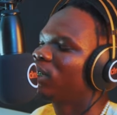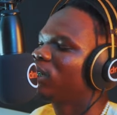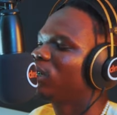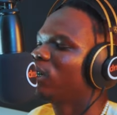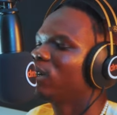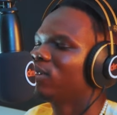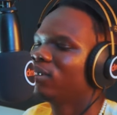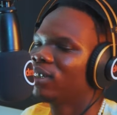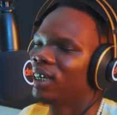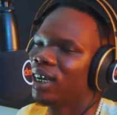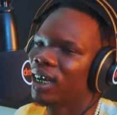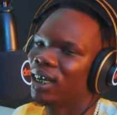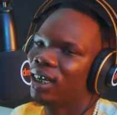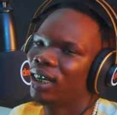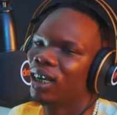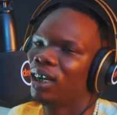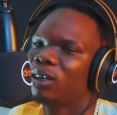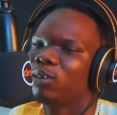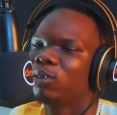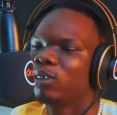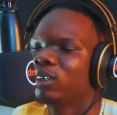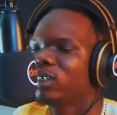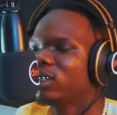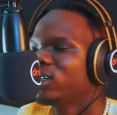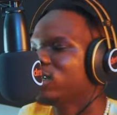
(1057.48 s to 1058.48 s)
of nah, nah.
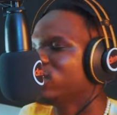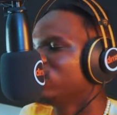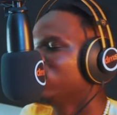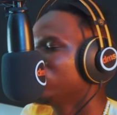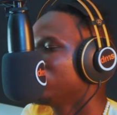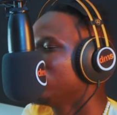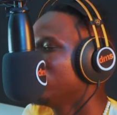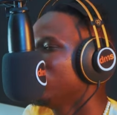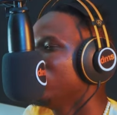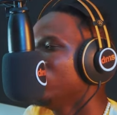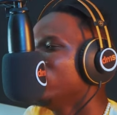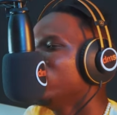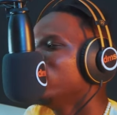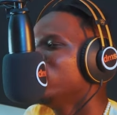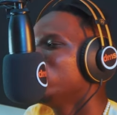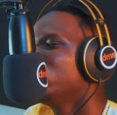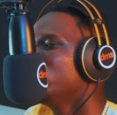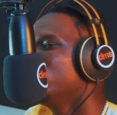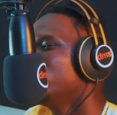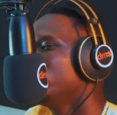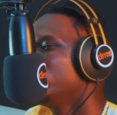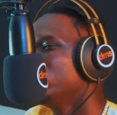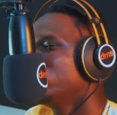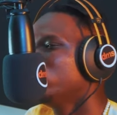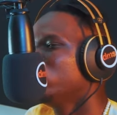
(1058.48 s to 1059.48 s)
We'll just
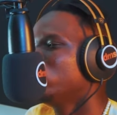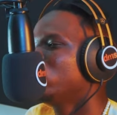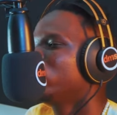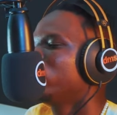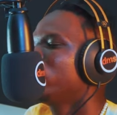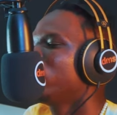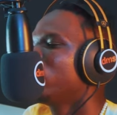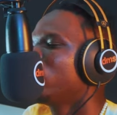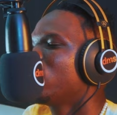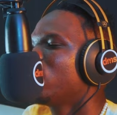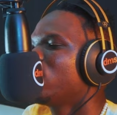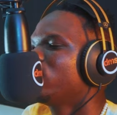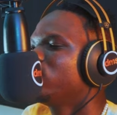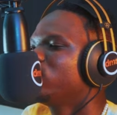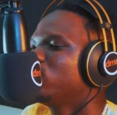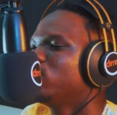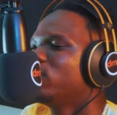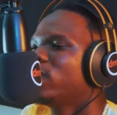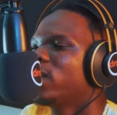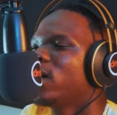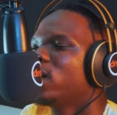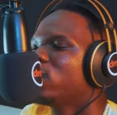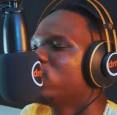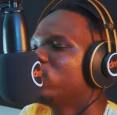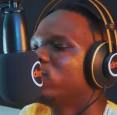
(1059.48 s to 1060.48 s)
we'll sort it out after. But I
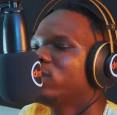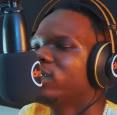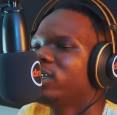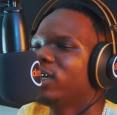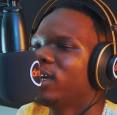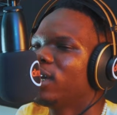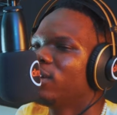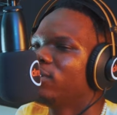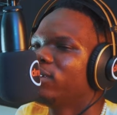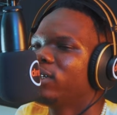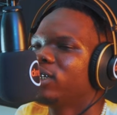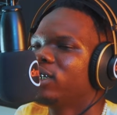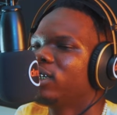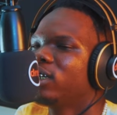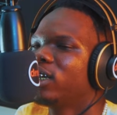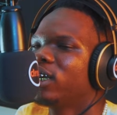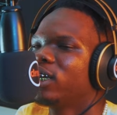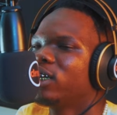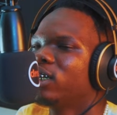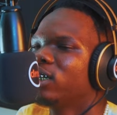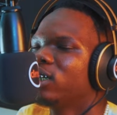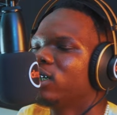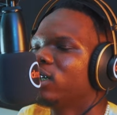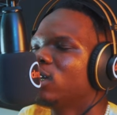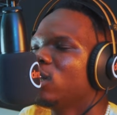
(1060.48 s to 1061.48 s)
don't really have any like
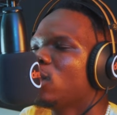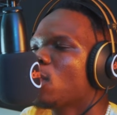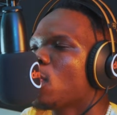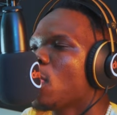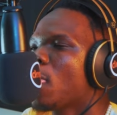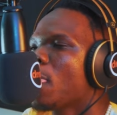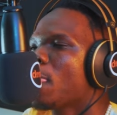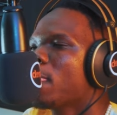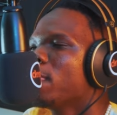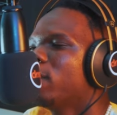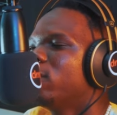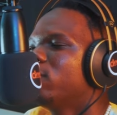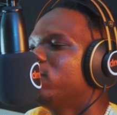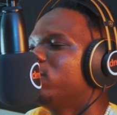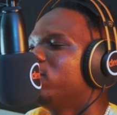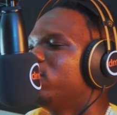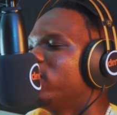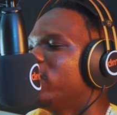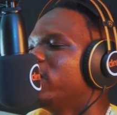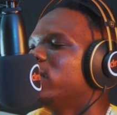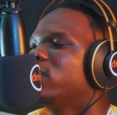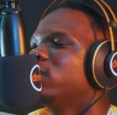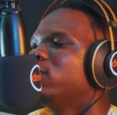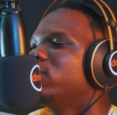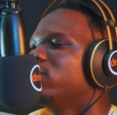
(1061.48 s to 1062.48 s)

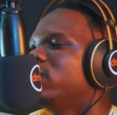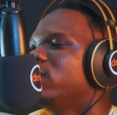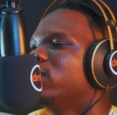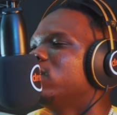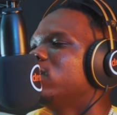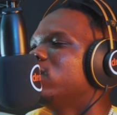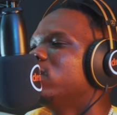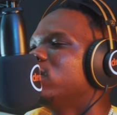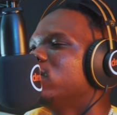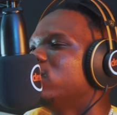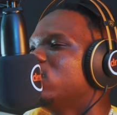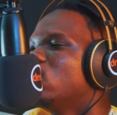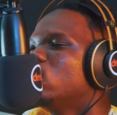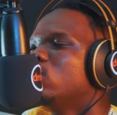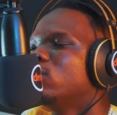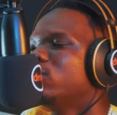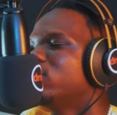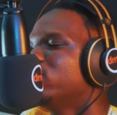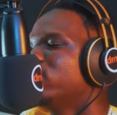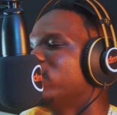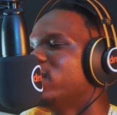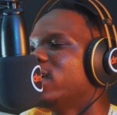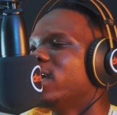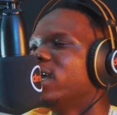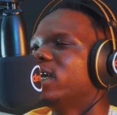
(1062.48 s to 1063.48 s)
friends, friends here. The only friend
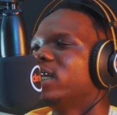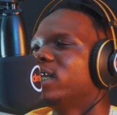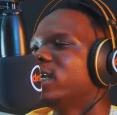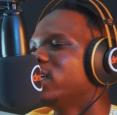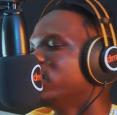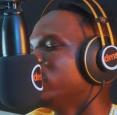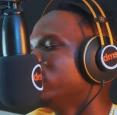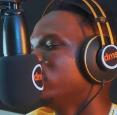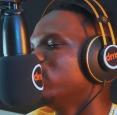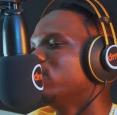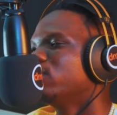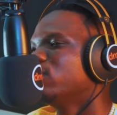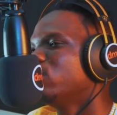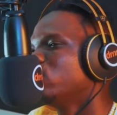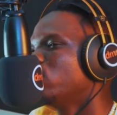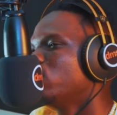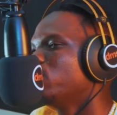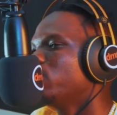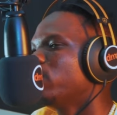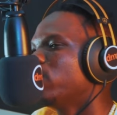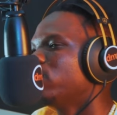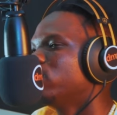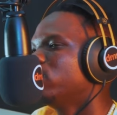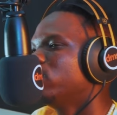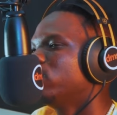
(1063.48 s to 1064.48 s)
I had like left, he went back
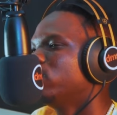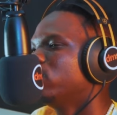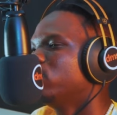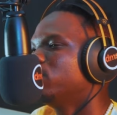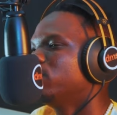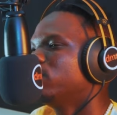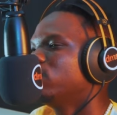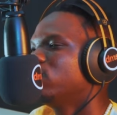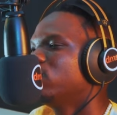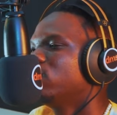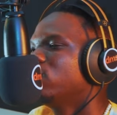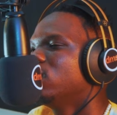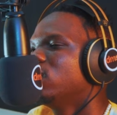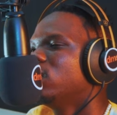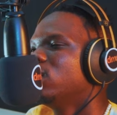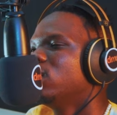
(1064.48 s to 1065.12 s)
to Durban. Uh,